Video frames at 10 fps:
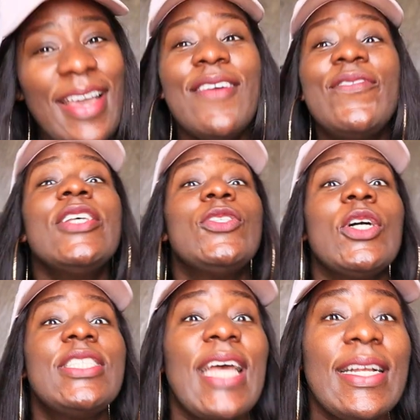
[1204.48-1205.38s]
Face
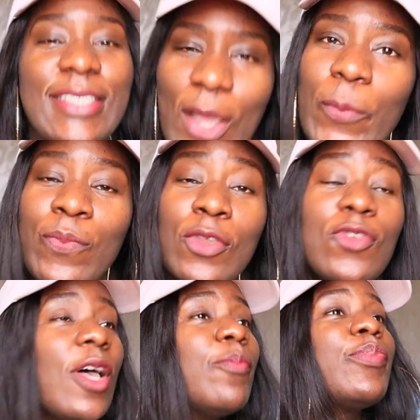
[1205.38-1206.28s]
your channel.
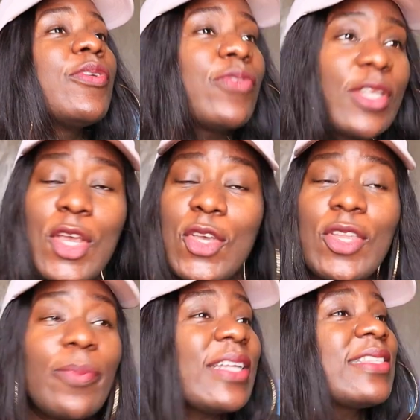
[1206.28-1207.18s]
Stop beefing.
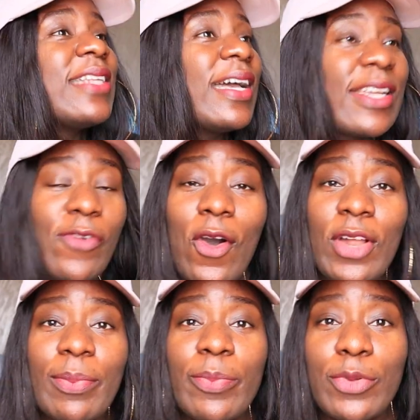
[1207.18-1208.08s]
Stop getting angry for
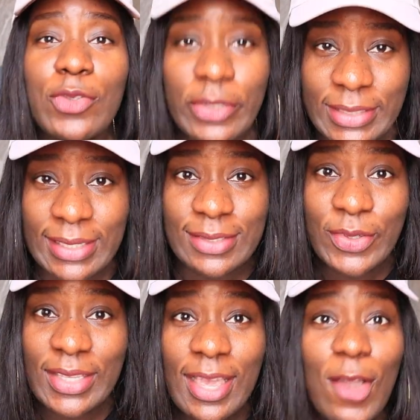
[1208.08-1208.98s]
other people's success,
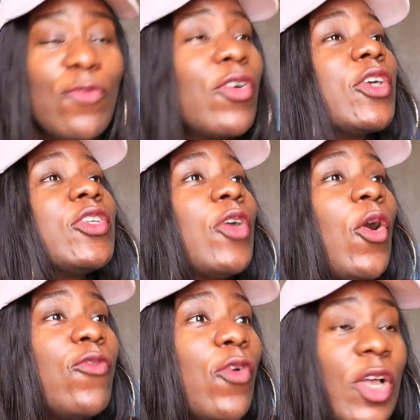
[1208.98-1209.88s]
okay? Focus on
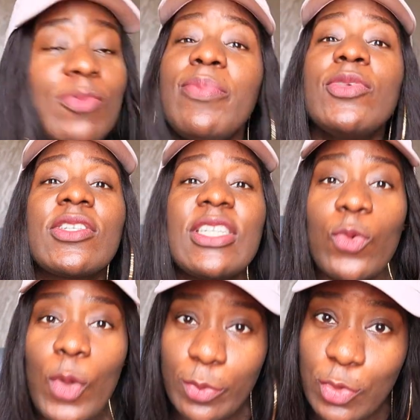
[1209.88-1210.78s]
your own focus. Maybe success
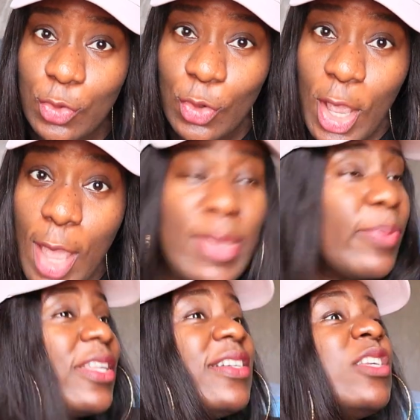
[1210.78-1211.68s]
will come to you.
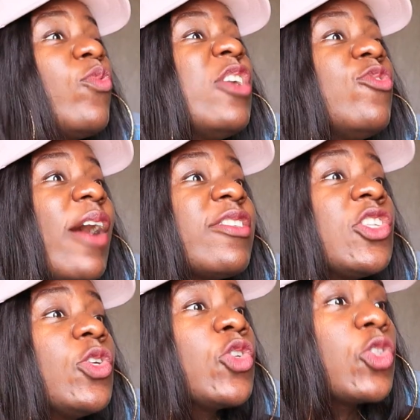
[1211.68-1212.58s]
Maybe the reason why you are
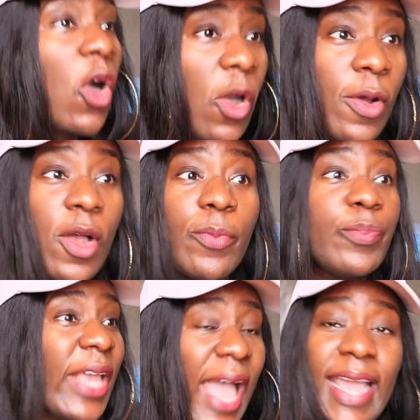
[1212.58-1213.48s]
still stuck
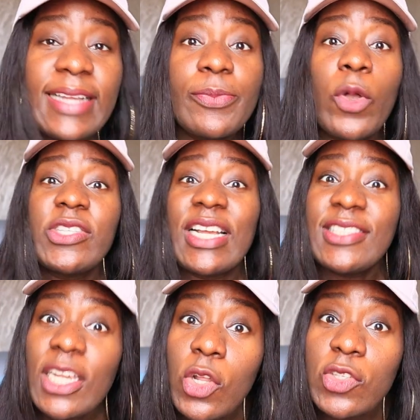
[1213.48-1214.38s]
behind because you are
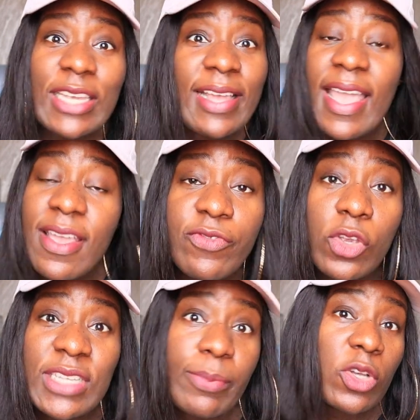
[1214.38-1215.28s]
jealous and you are
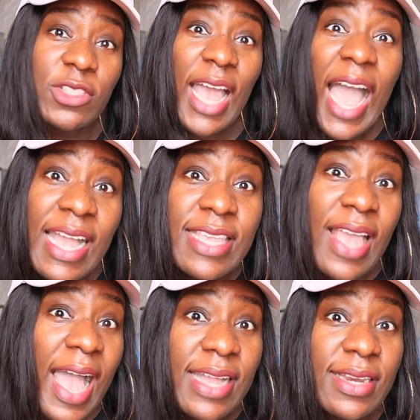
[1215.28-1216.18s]
envious and because you
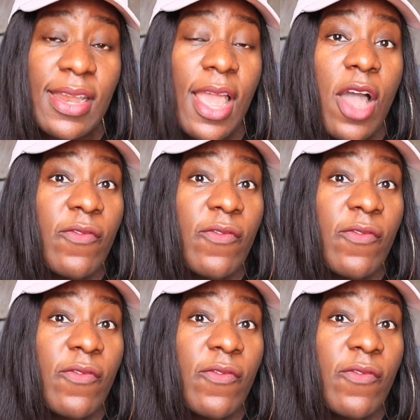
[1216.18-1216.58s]
are angry